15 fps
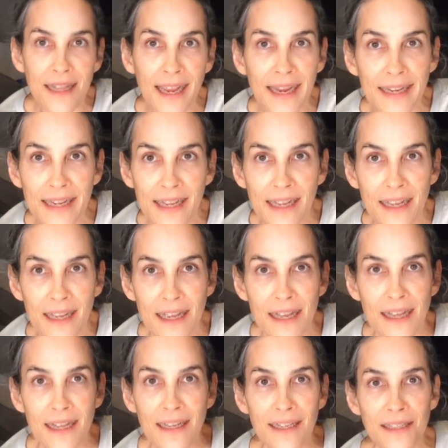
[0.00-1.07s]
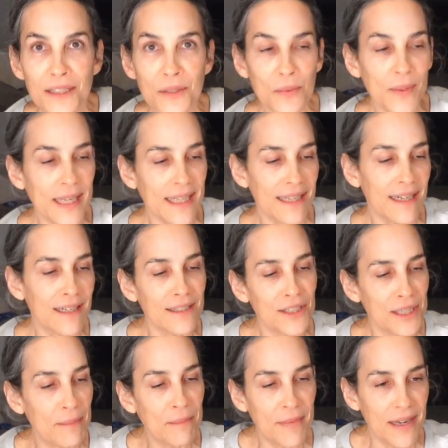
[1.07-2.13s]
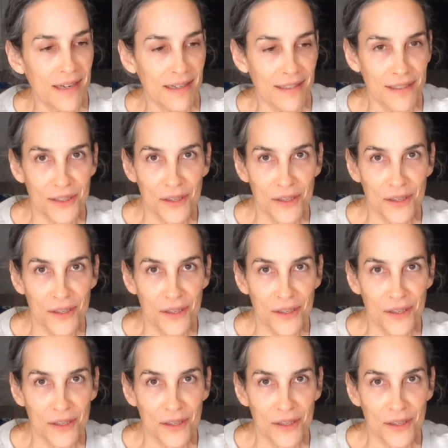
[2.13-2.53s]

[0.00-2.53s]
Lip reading: like sweet little chipmunks